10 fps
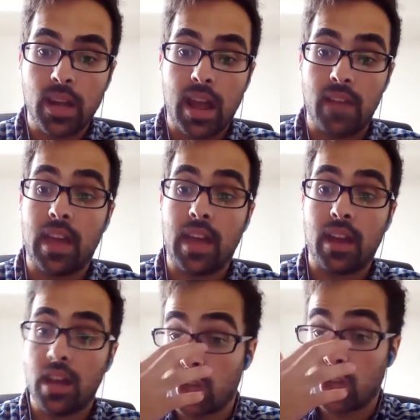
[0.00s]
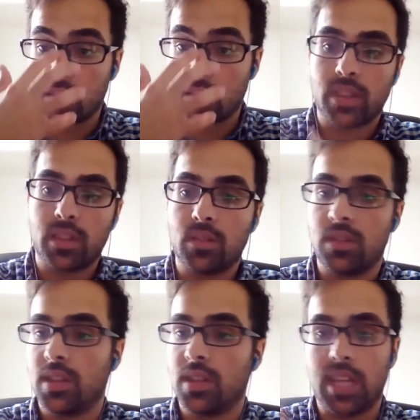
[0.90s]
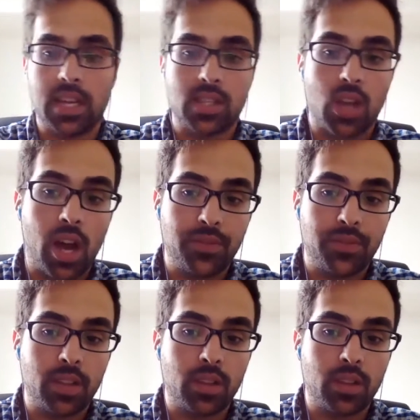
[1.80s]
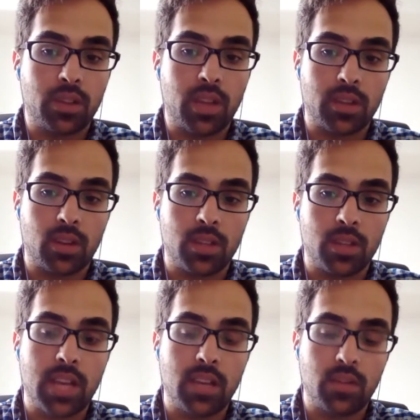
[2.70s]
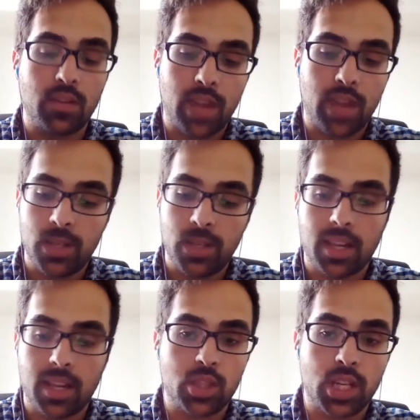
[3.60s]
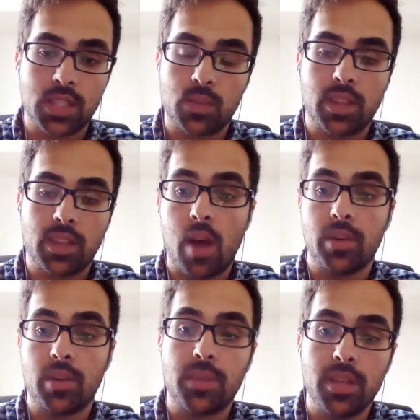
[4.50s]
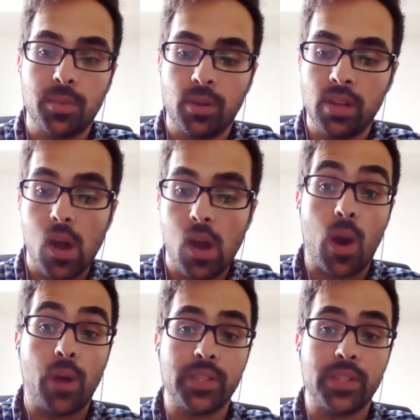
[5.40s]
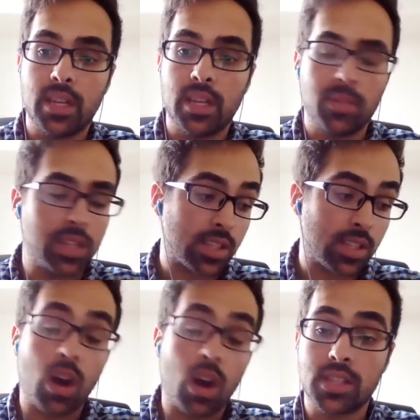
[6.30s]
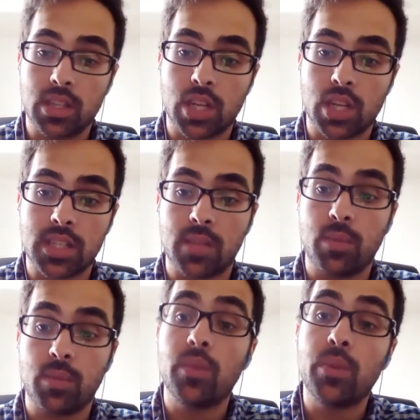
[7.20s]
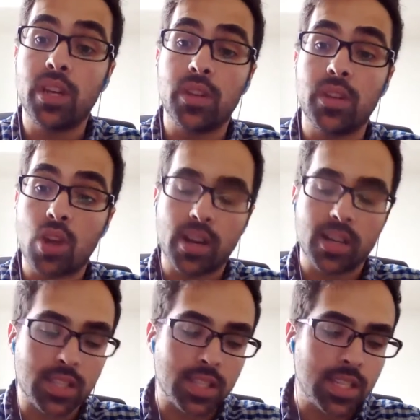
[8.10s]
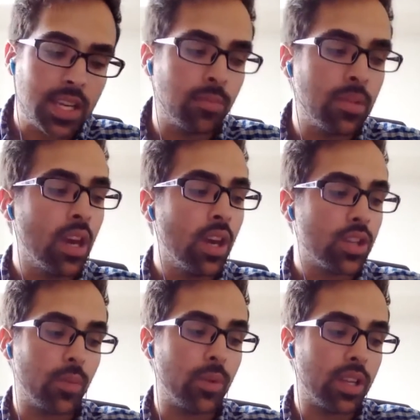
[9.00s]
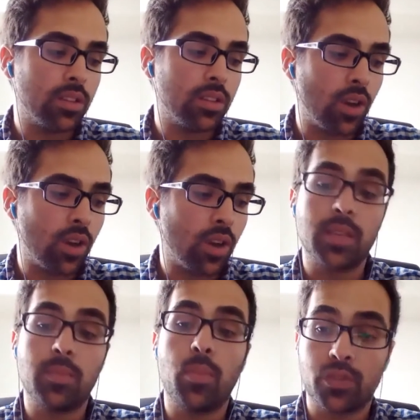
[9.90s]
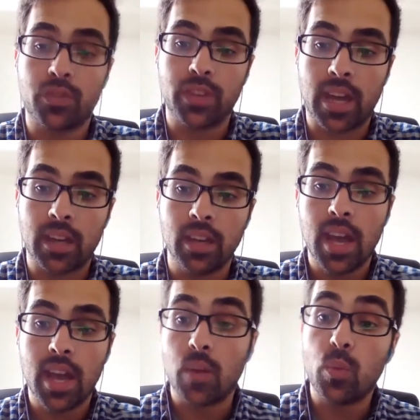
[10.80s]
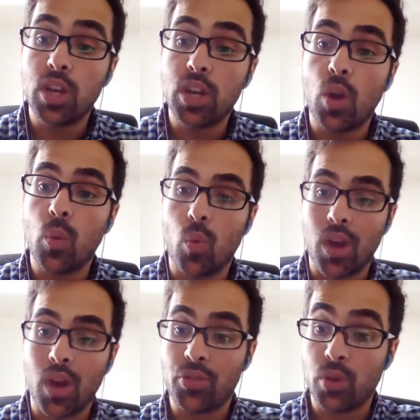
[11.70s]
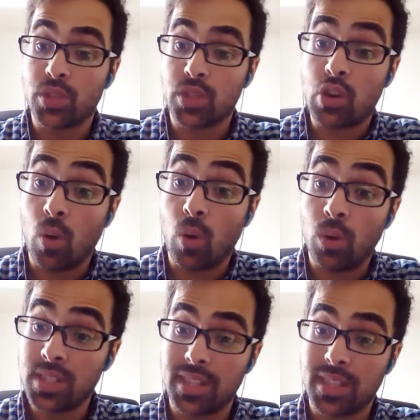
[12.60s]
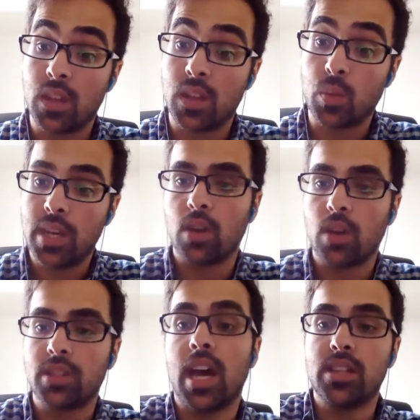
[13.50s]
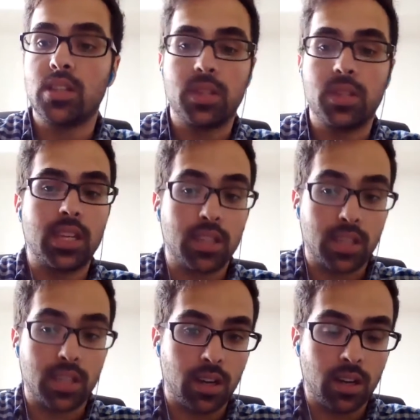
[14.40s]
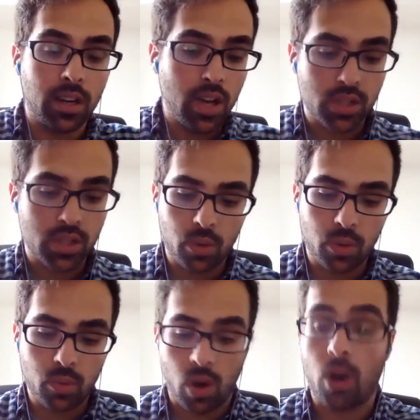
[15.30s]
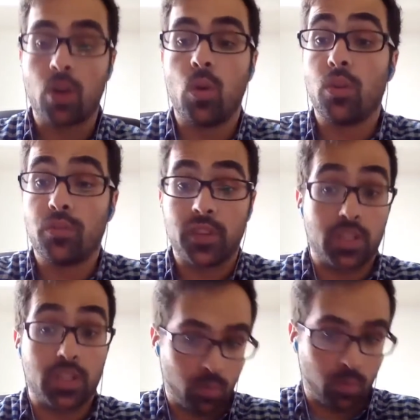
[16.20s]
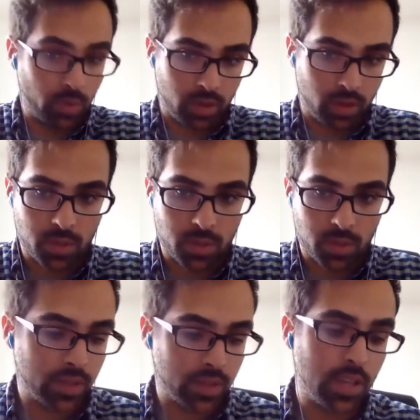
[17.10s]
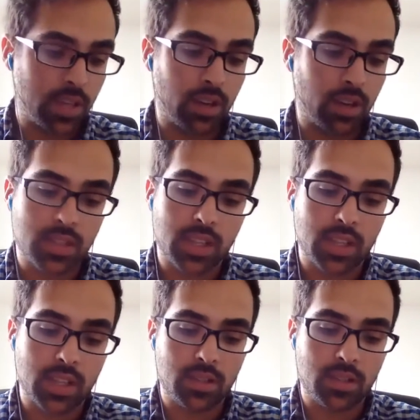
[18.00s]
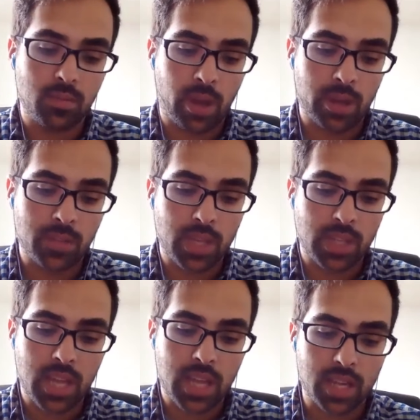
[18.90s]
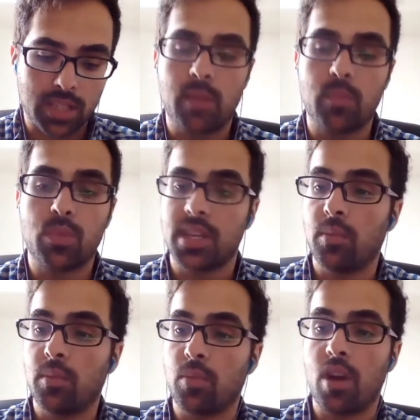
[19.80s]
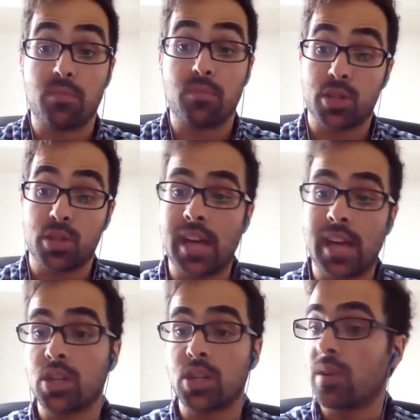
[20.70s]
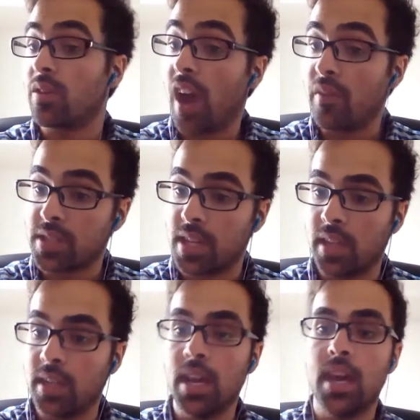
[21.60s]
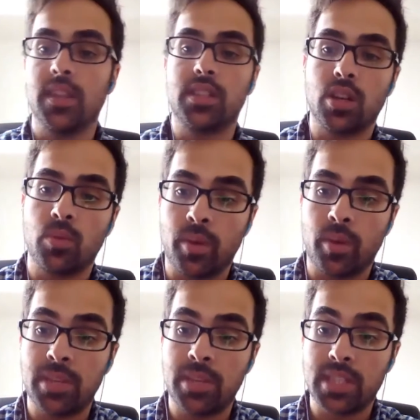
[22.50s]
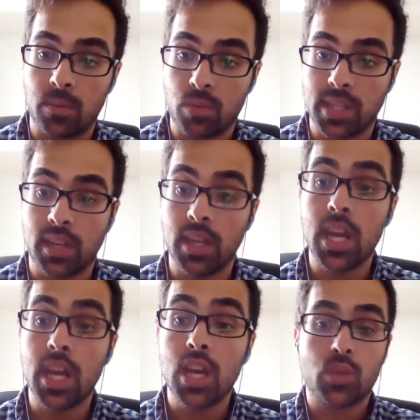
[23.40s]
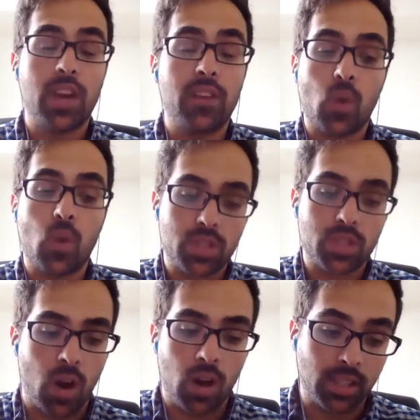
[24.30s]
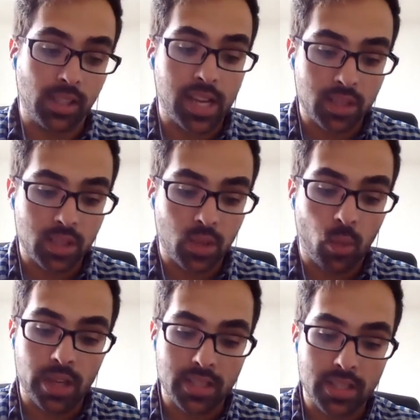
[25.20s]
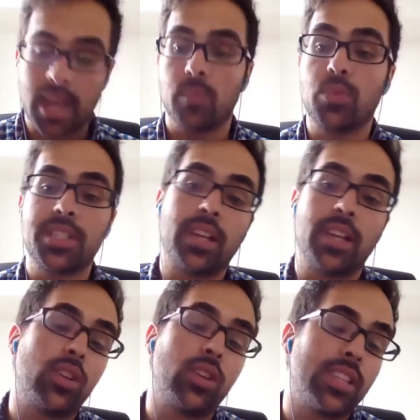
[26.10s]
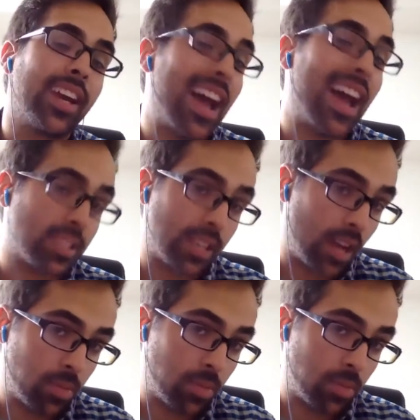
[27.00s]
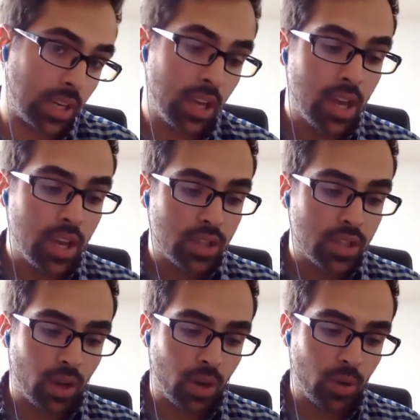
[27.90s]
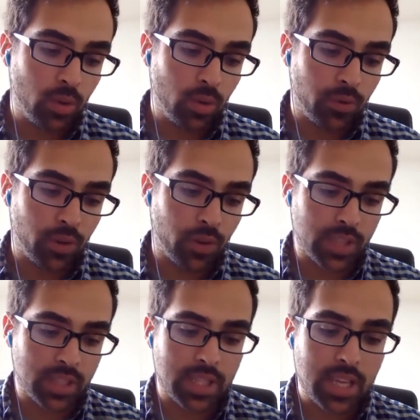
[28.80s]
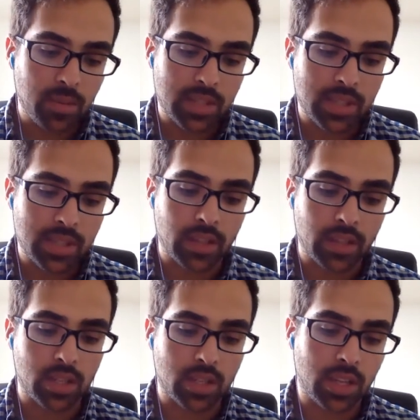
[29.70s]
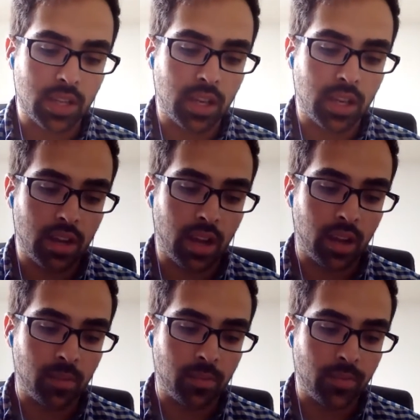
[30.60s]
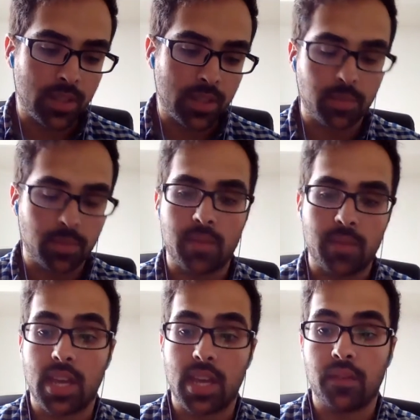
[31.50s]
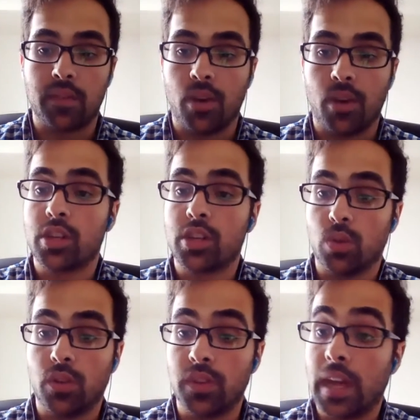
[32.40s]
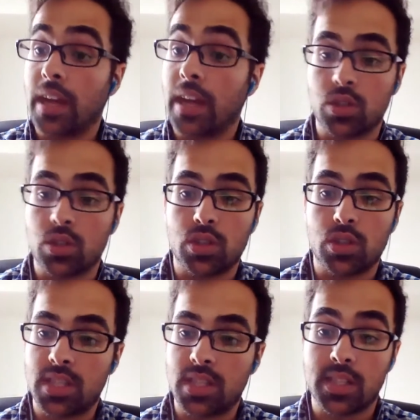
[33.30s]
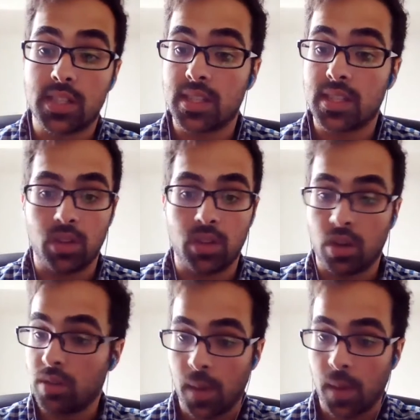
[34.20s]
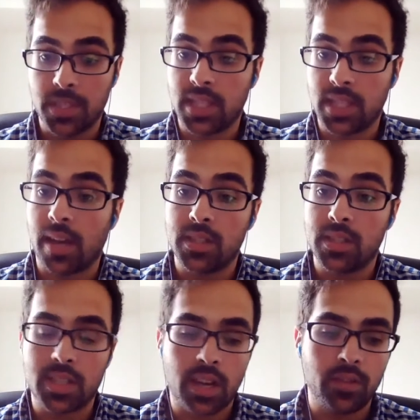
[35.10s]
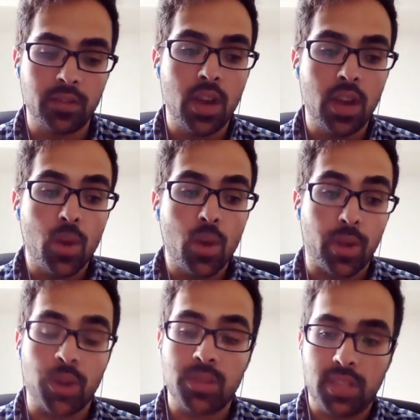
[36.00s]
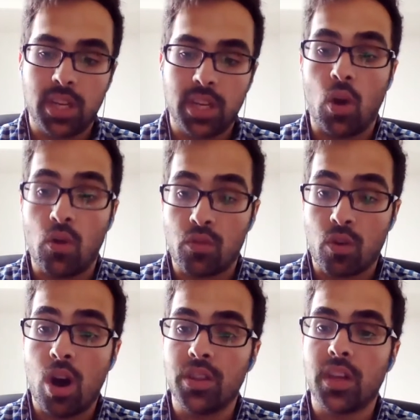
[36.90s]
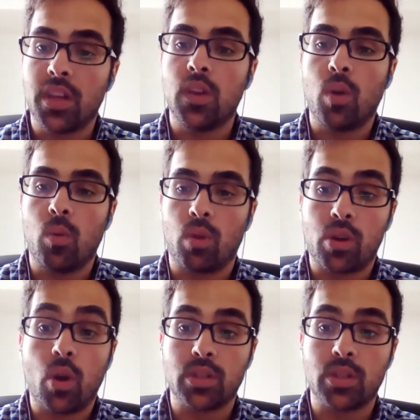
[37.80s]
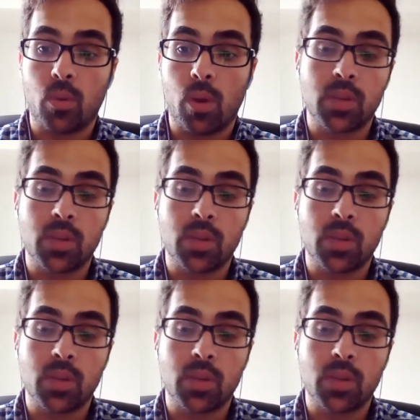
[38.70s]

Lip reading: And that adjusts with the days off that are taken for that week, that adjusts with how many people are on the team, and that's constantly adjusting. But we know this target as a team so that we can constantly push for that. And we know what those goals at the end of the week are tied to at the end of the year. So our goal for this year, one of the goals that we have for this year is maintaining a 10% profit margin. Last year we were 5%. This year we want to be 10%. So we have goals all aligned to what 10% looks like as a company. So for the team, it's not such that sometimes they have all the control over that, because there's certain sales things that, the ups and downs and stuff. But ultimately, overall, they know what we're going towards.